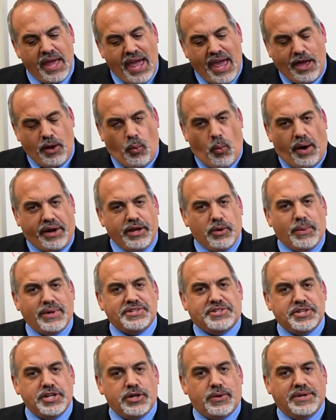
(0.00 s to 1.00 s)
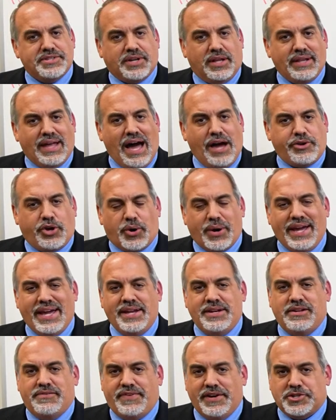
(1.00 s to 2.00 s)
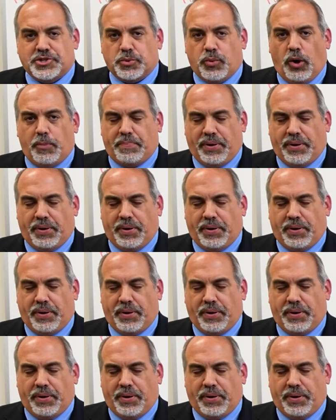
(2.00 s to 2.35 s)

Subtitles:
and what it would do is allow your individual